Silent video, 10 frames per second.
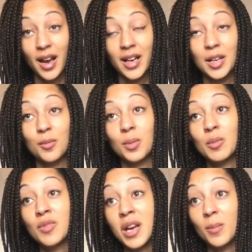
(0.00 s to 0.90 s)
and it will be
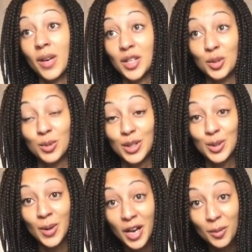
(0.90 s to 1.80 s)
really pleasurable
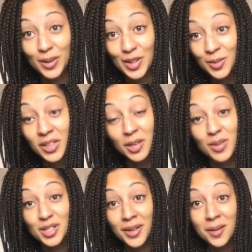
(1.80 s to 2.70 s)
as well because I'm going to
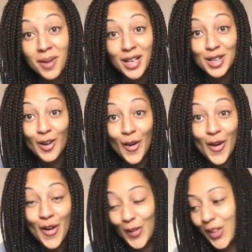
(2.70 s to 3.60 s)
be surrounded by
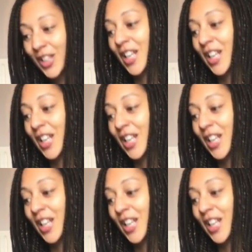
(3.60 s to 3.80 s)
yarn